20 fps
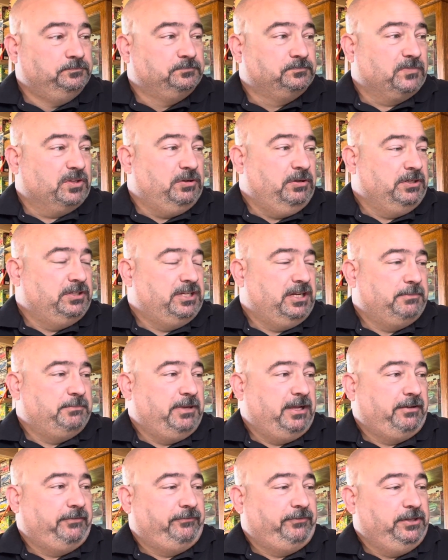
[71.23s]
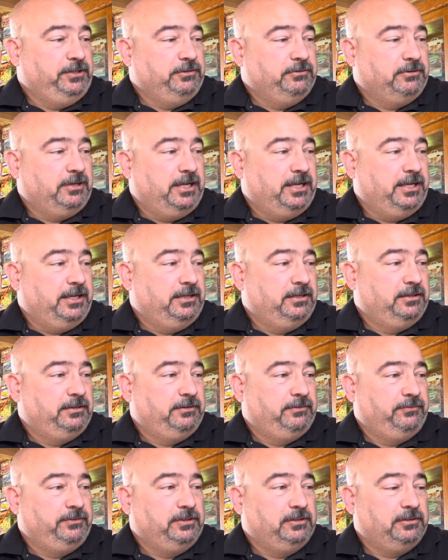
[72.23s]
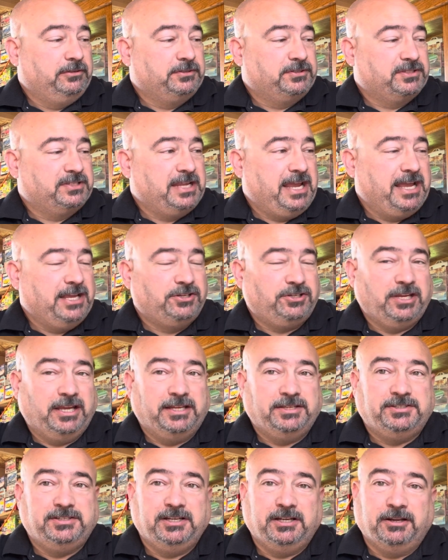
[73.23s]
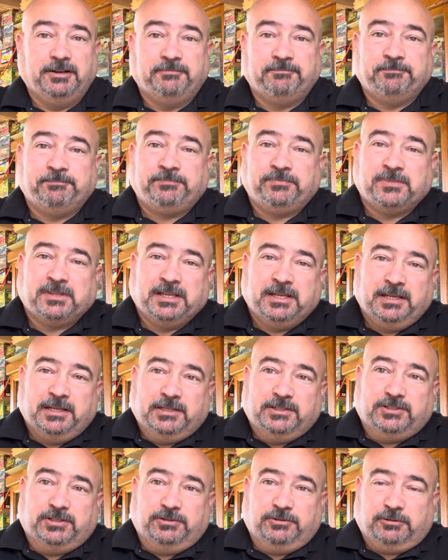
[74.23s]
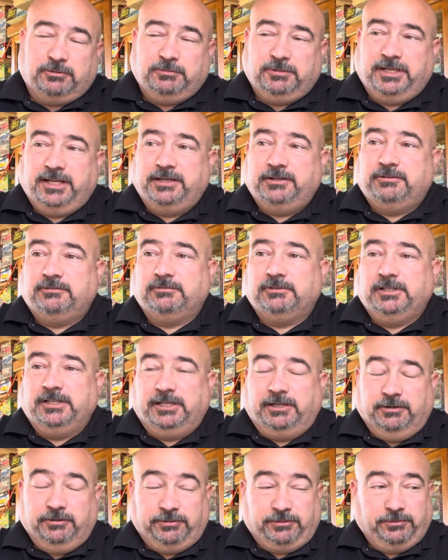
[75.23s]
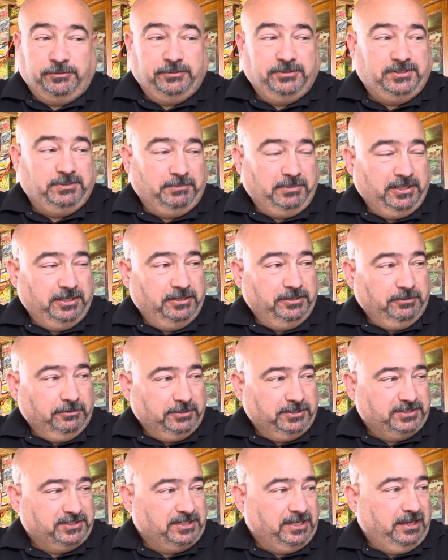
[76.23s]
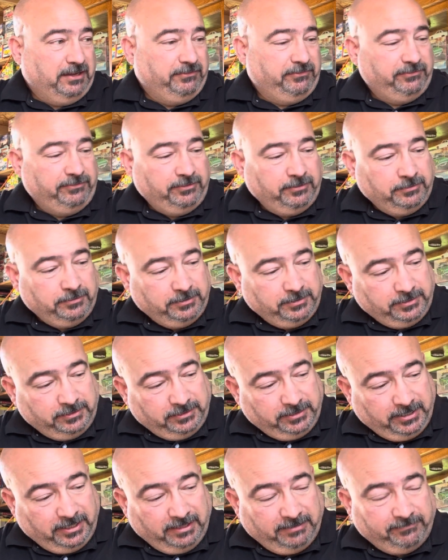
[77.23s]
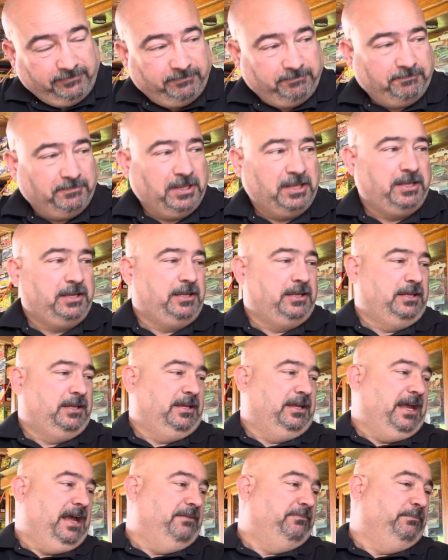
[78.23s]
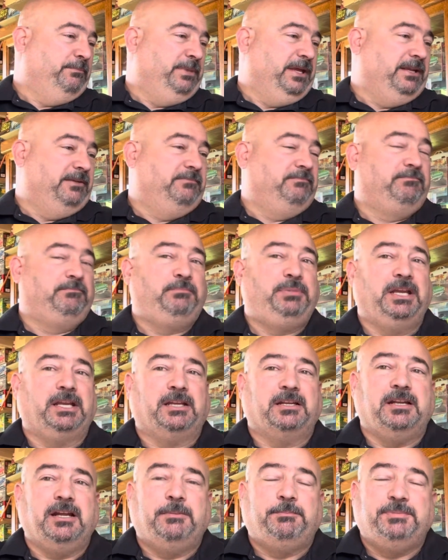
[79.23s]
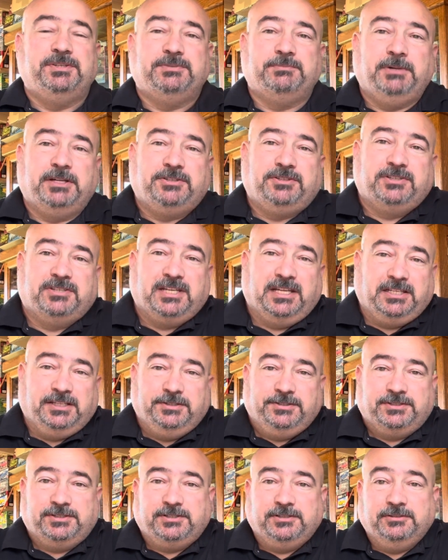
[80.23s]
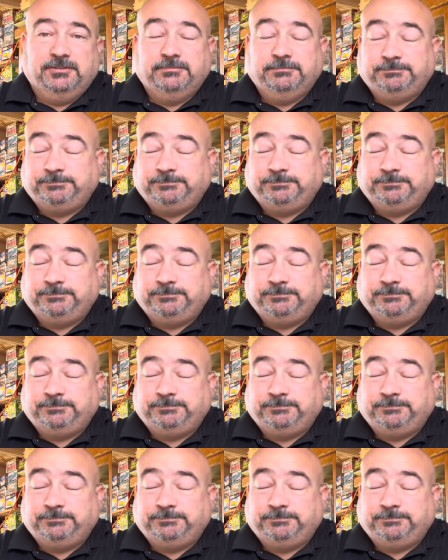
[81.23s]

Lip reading: I want to talk about a few little stash ads here. So normally I don't really go through some of the newer stuff. I haven't been picking up as much as I used to.